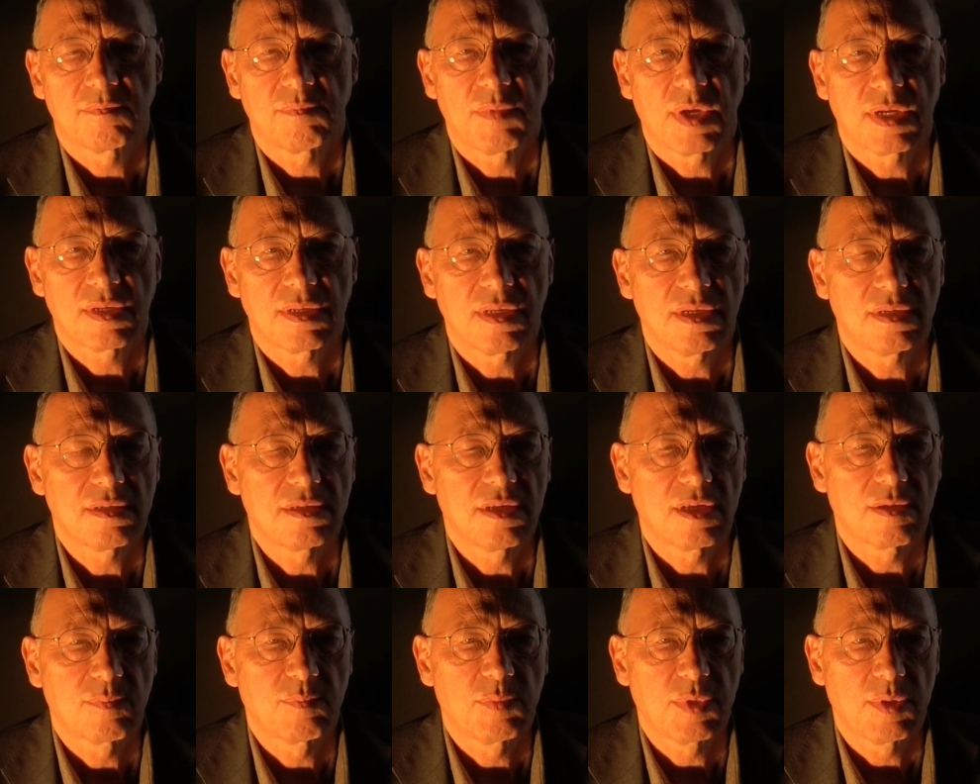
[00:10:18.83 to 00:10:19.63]

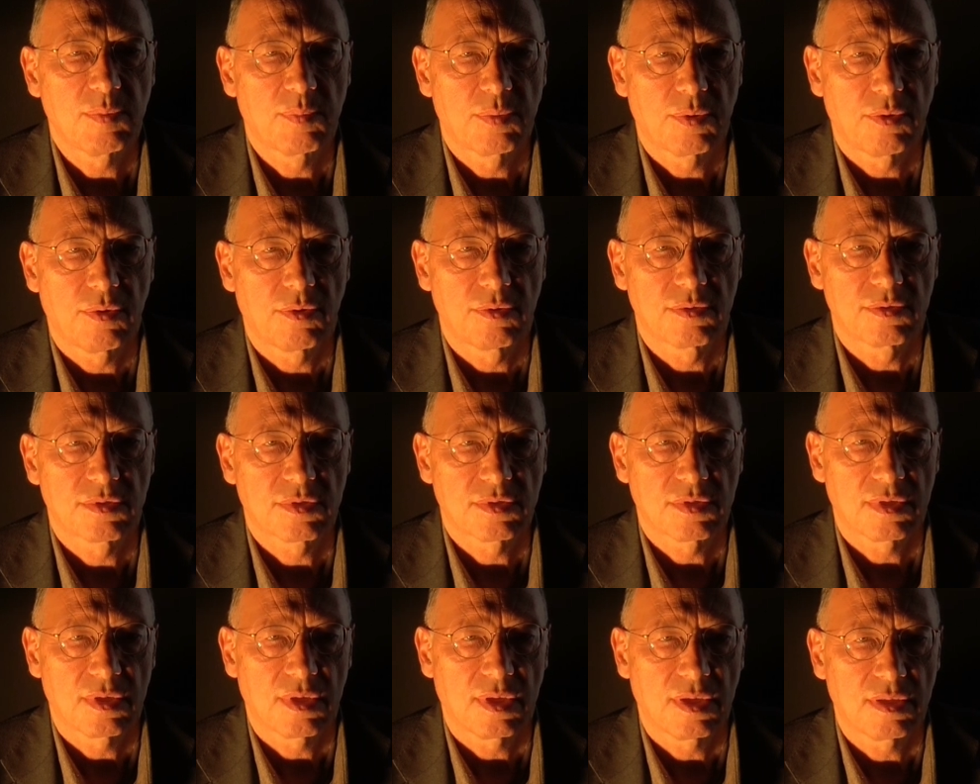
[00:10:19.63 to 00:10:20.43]
magnetic
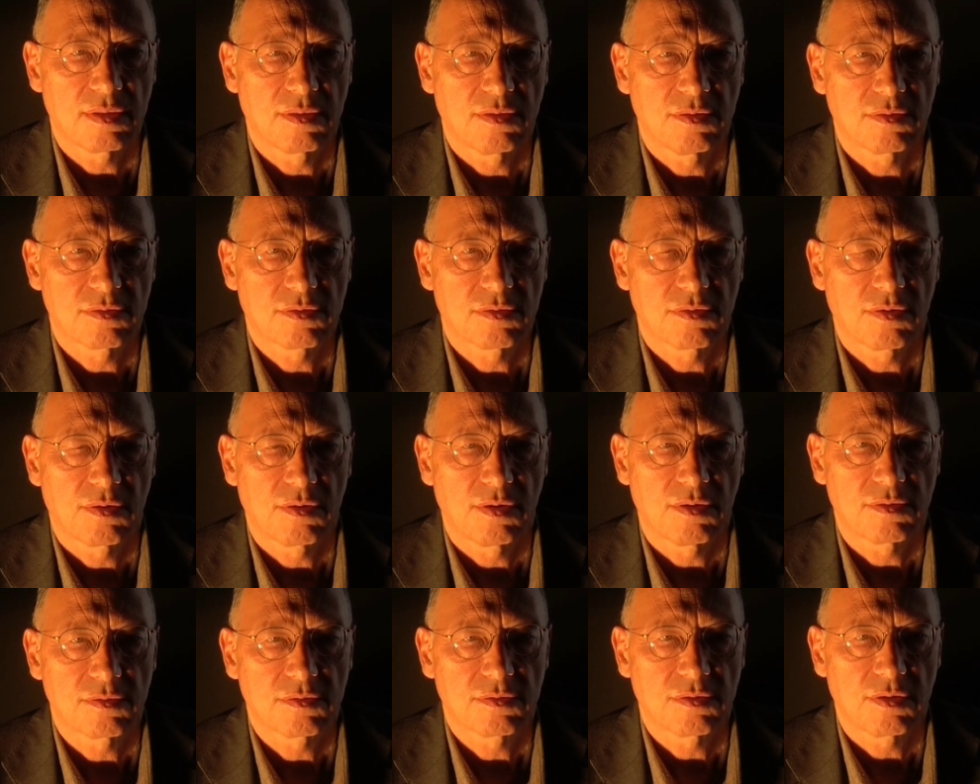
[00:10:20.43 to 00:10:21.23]
dipoles at the
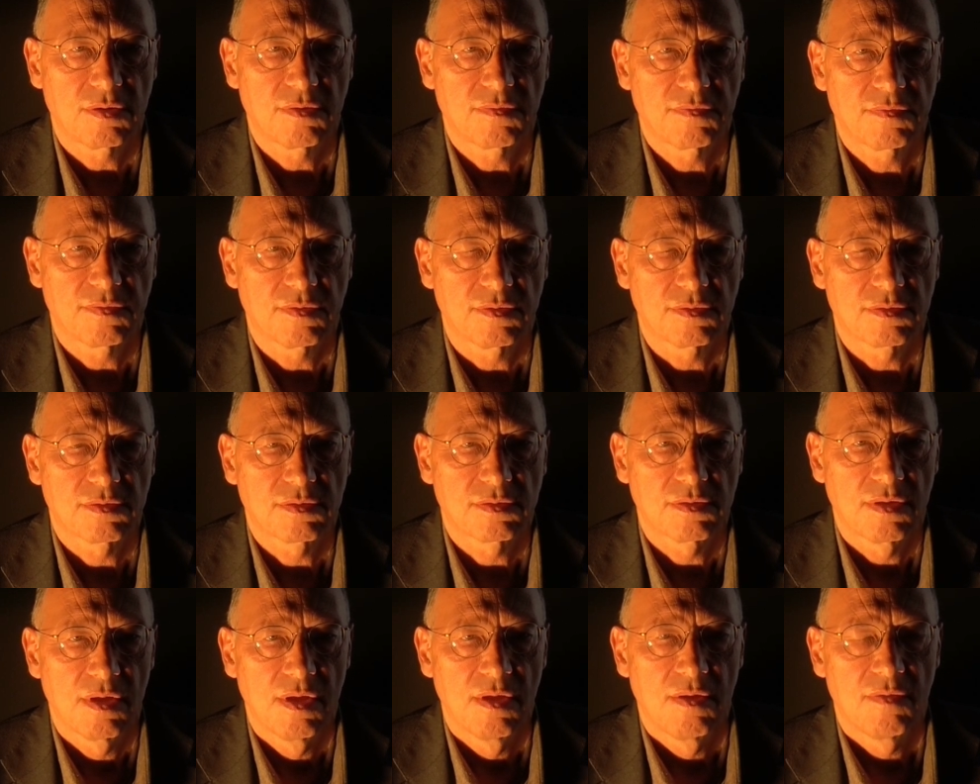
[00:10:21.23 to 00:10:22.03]
solar surface